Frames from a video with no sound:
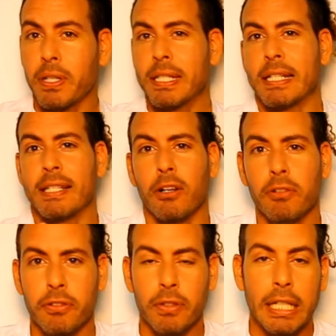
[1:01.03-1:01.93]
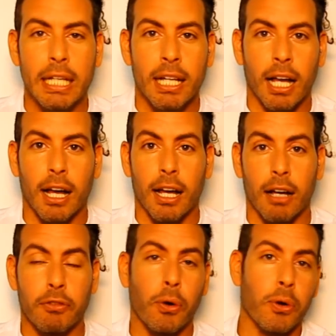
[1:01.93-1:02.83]
itself.
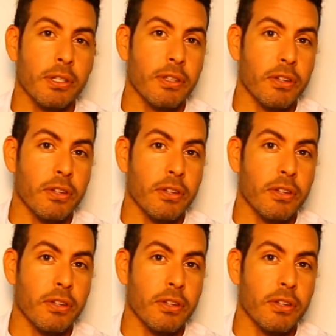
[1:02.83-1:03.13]
Of course,